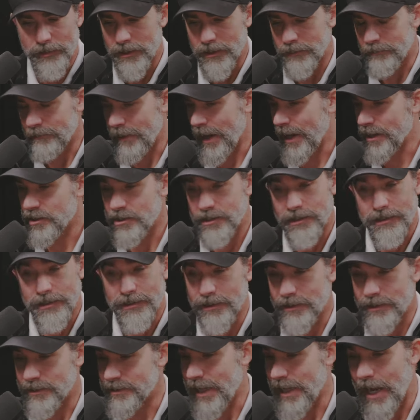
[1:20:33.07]
we can match
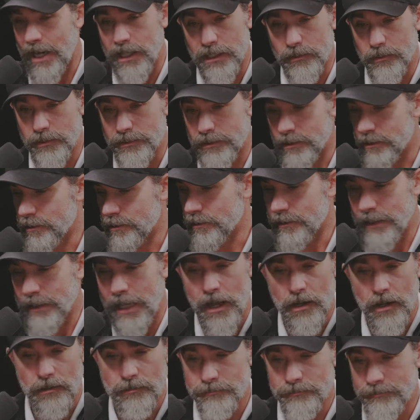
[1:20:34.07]
exactly what they're doing
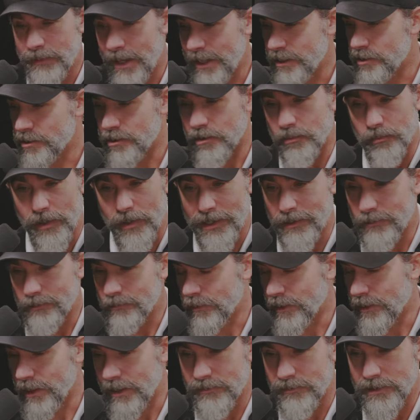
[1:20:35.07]
now, match the rate,
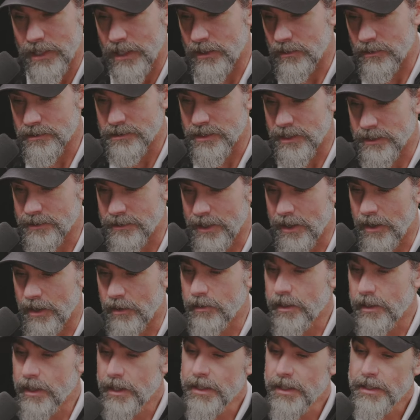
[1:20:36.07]
whatever that looks like now.